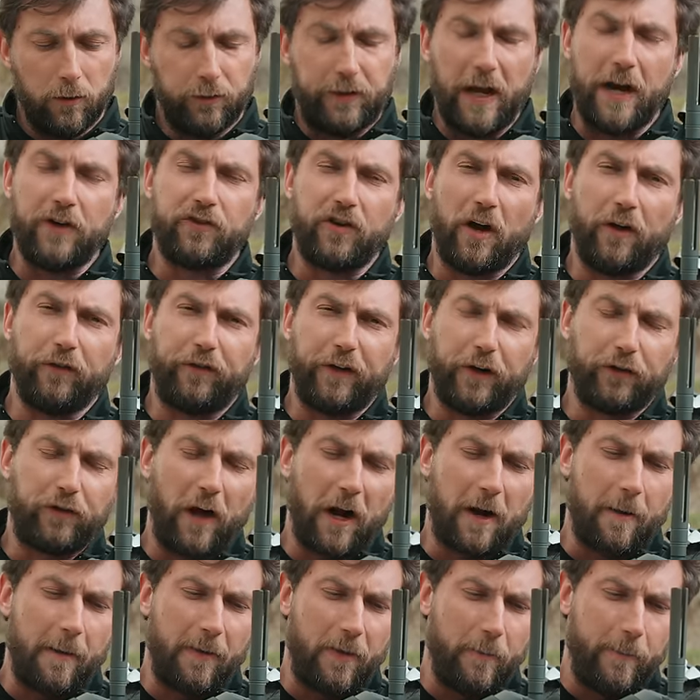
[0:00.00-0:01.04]
Lieutenant Jones here
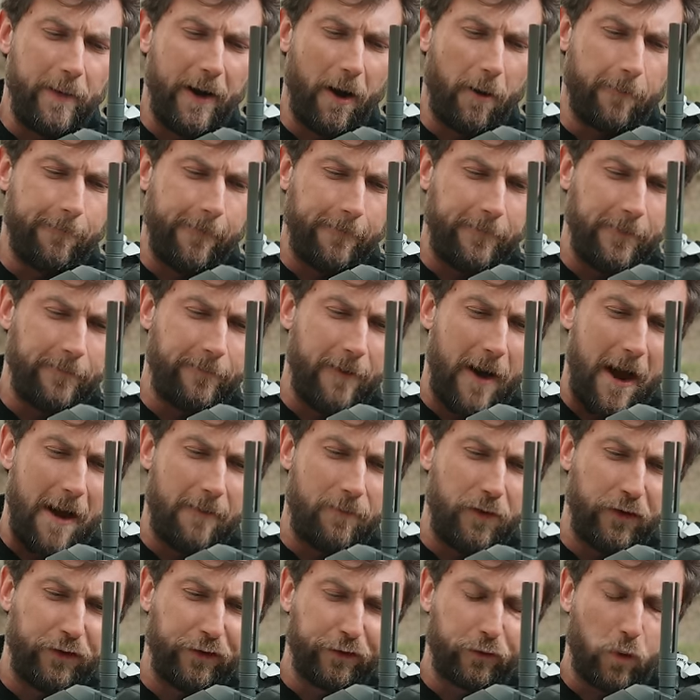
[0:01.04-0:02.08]
talking about the B R fifty-five.
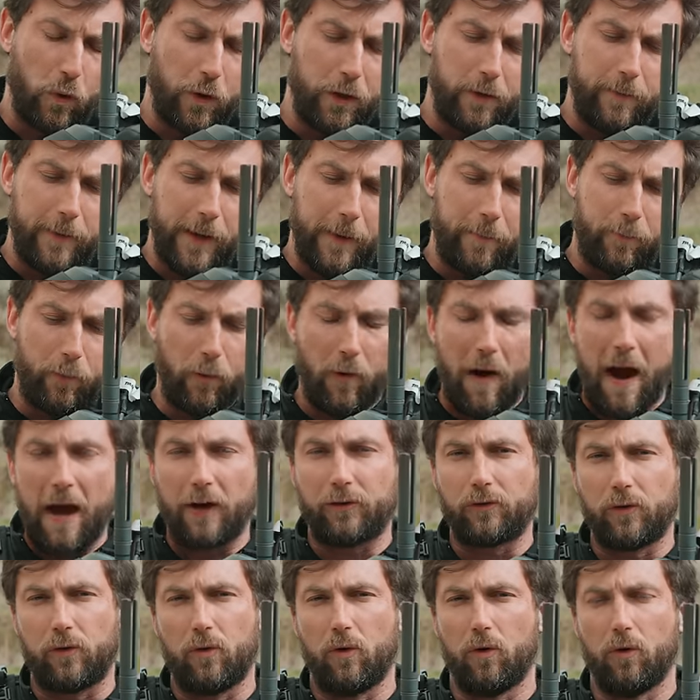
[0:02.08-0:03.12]
This is going to be a
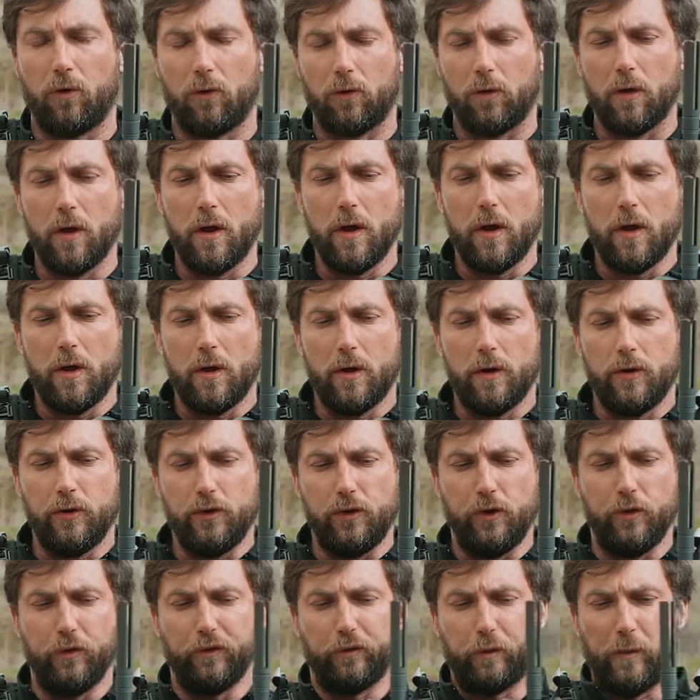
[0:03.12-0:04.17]
practical
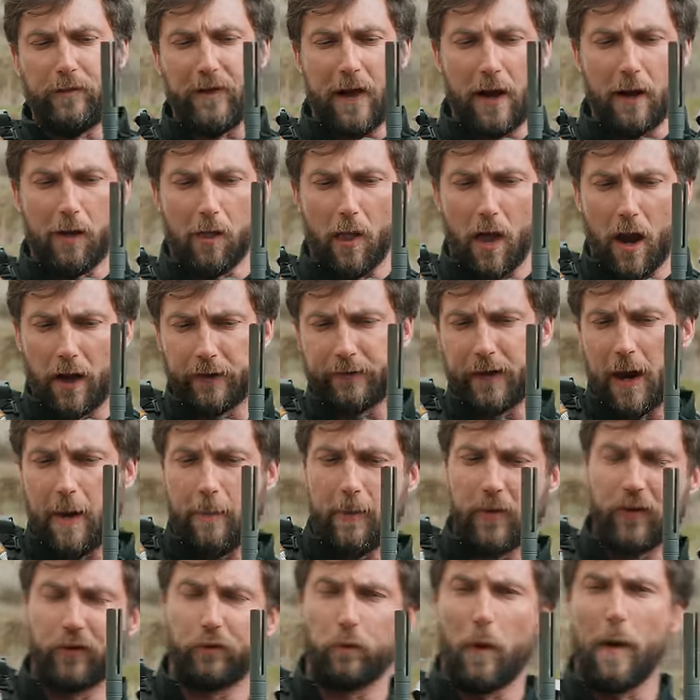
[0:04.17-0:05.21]
use. We've had a lot of time on this